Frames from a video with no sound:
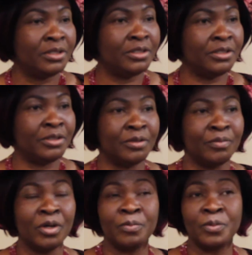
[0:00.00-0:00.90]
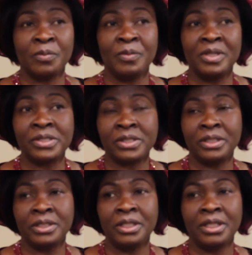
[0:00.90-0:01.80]
you know more
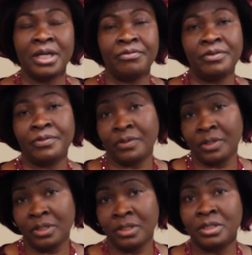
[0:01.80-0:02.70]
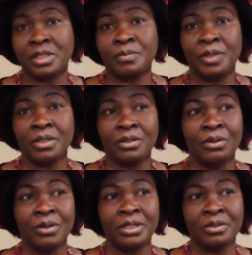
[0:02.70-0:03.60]
publicity. Everything it's been
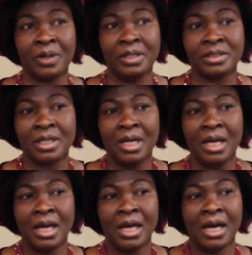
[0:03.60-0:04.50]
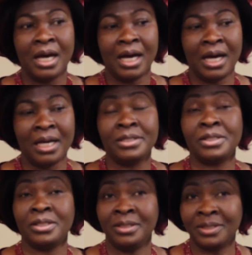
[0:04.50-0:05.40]
going great. I
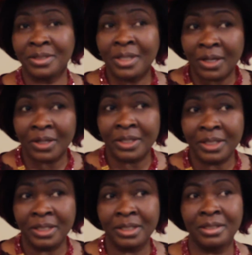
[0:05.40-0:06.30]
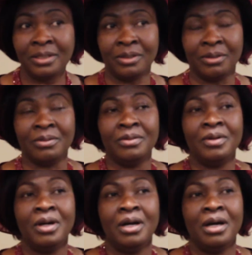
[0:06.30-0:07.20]
sincerely you
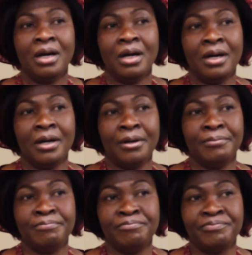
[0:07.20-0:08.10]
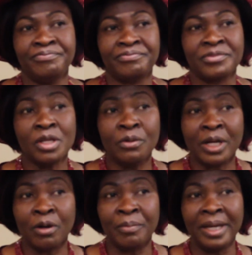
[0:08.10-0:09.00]
know um,
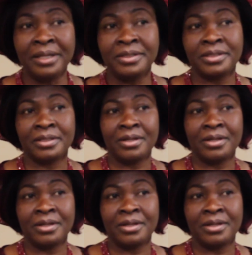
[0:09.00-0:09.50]
recommend